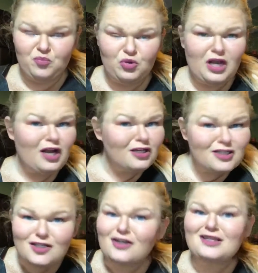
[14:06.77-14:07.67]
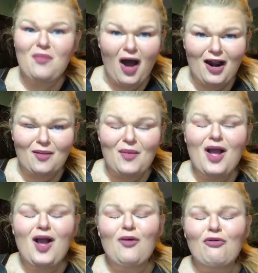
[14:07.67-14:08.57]
We're not going to start at the bottom.
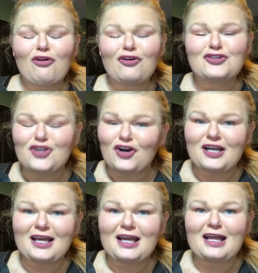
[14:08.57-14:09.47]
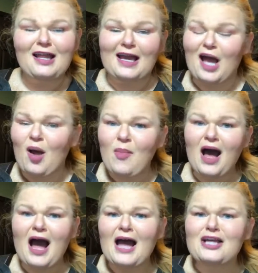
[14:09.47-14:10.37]
We're starting like up
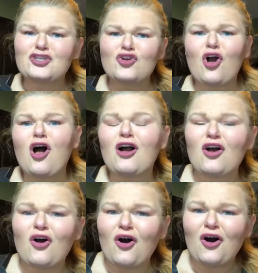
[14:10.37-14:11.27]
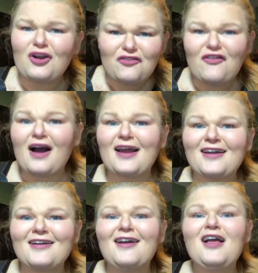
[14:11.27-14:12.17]
high, strong, on
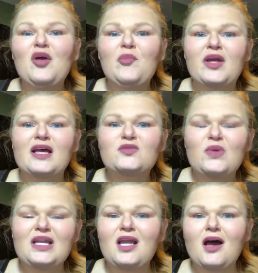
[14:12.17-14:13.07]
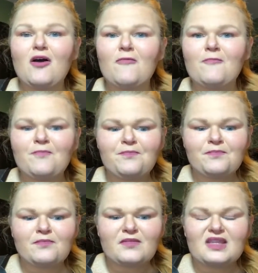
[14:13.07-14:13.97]
fire, because we know
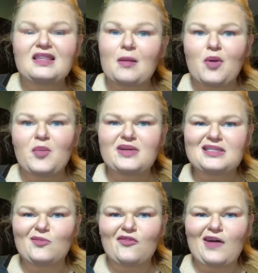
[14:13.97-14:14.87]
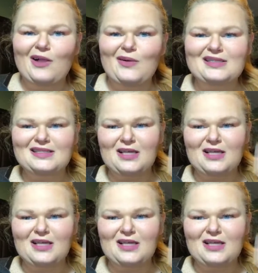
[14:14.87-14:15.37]
that momentum will follow us.